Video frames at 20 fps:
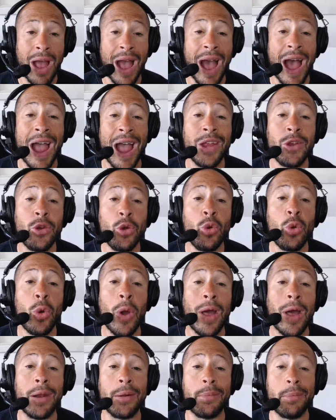I knew
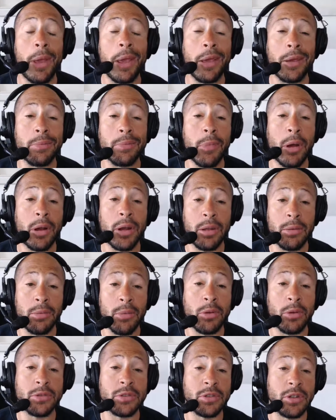how to make money
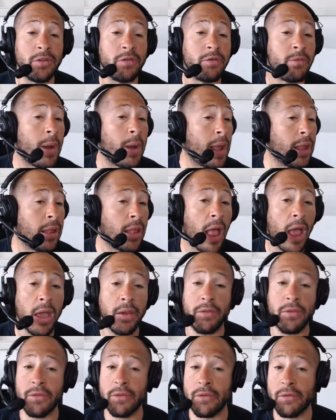most of my
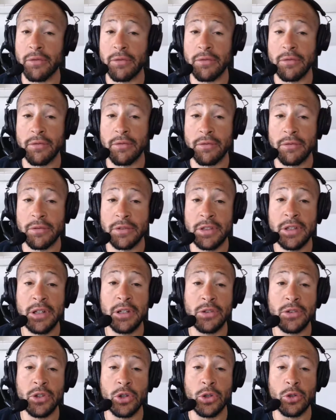life.
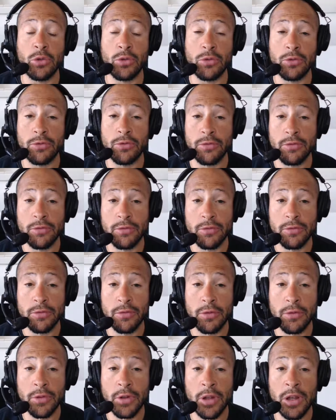Still do.
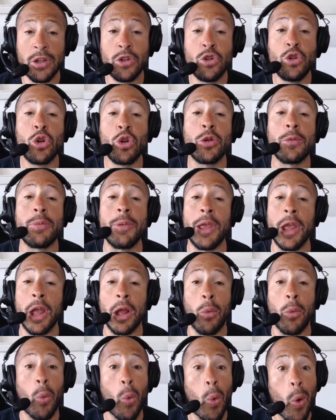Took me a
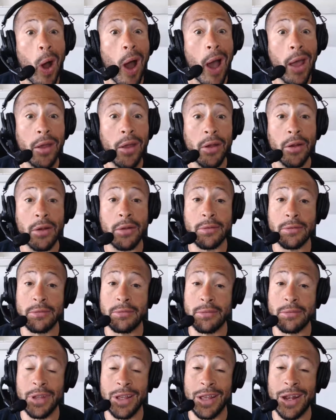while,
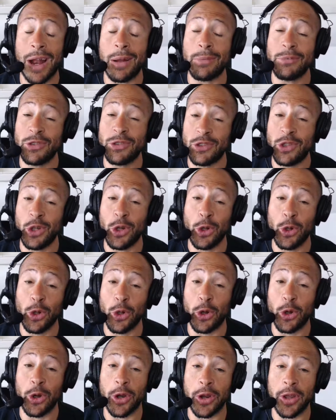and I'm still
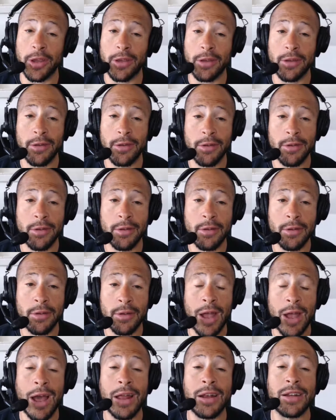learning
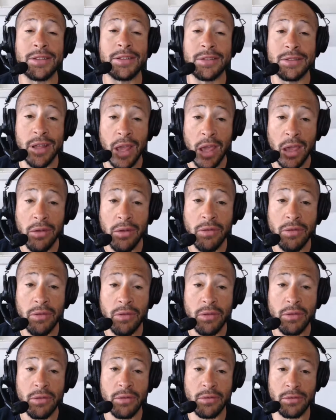how to
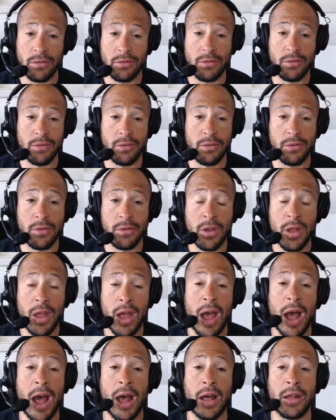save,
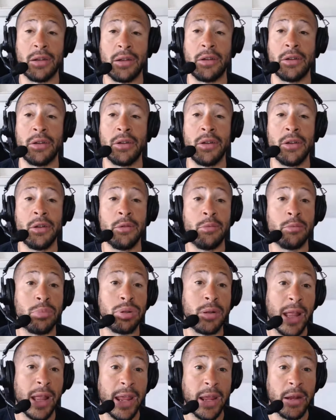how to
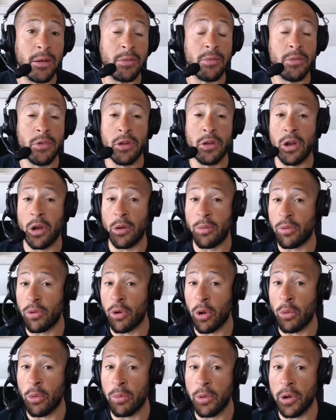plan
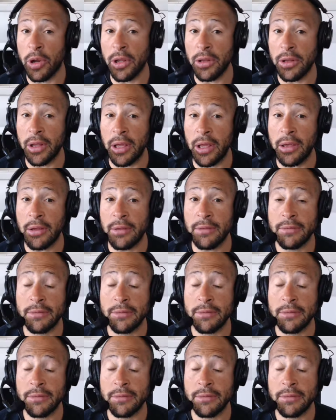appropriately,